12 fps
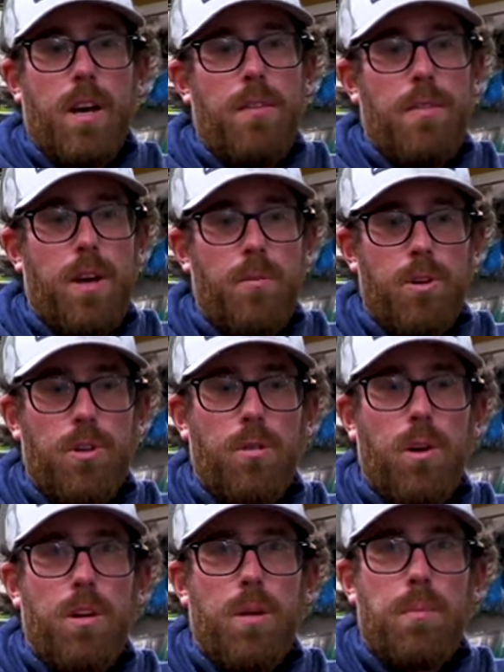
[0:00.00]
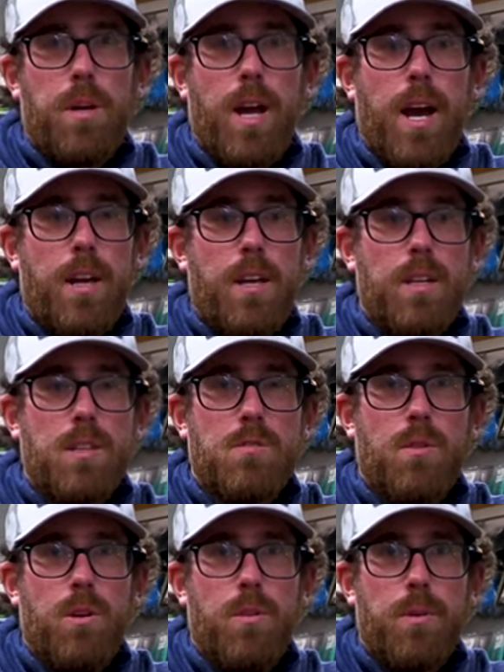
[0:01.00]
And then when you're loading up your yak, you can
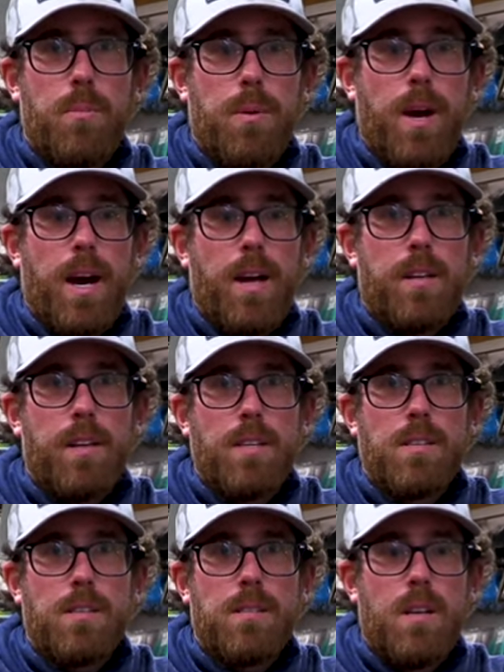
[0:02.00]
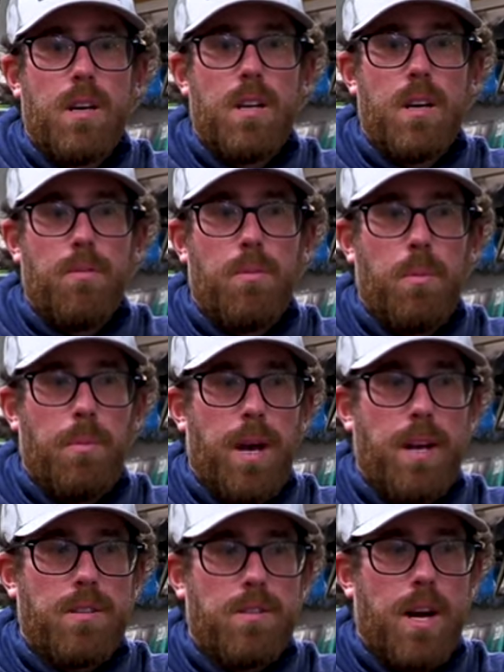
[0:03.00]
just throw it over your back. Nice, comfortable
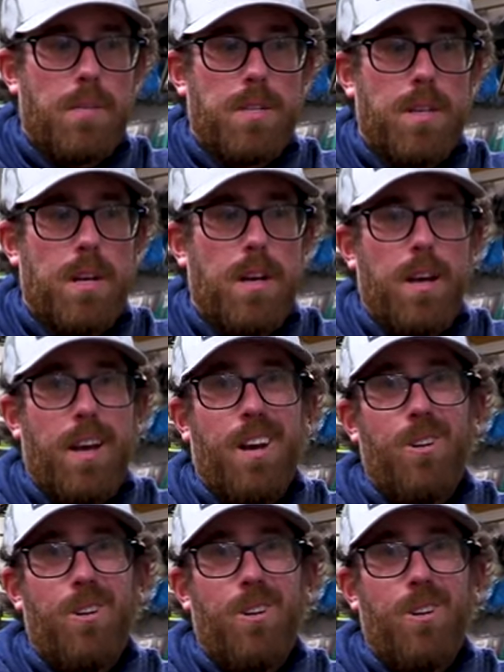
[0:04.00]
padded straps here.